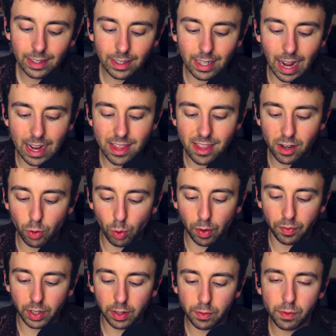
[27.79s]
To take the
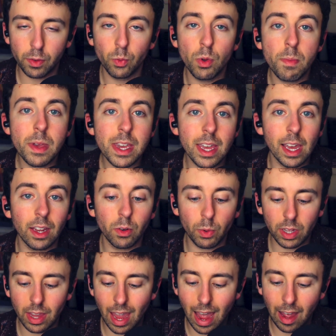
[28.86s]
derivative, we begin
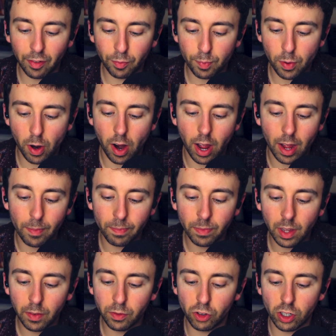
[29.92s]
with f prime
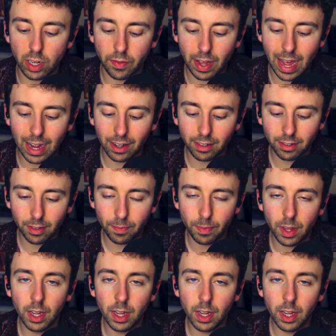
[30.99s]
of g of x.